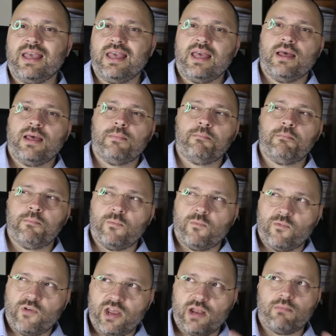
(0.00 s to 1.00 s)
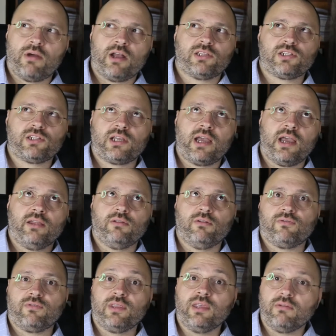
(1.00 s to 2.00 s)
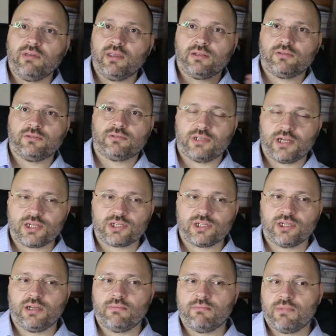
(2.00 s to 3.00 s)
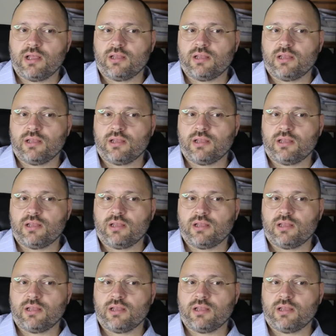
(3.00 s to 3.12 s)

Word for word: is mm, very much kind of giving to Russia.